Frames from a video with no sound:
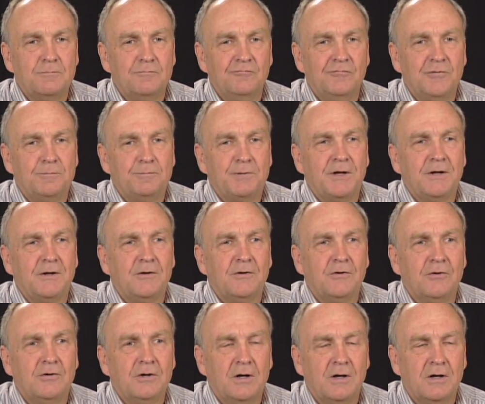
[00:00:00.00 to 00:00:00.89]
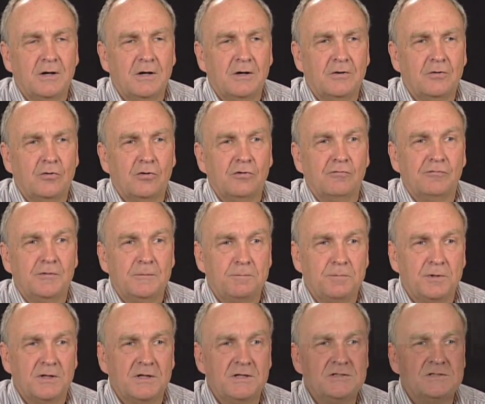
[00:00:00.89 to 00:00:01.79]
repair or
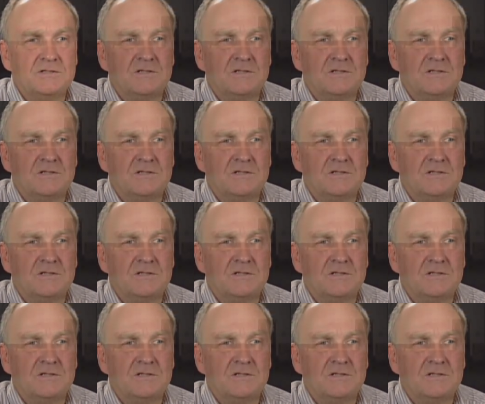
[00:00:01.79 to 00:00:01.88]
replace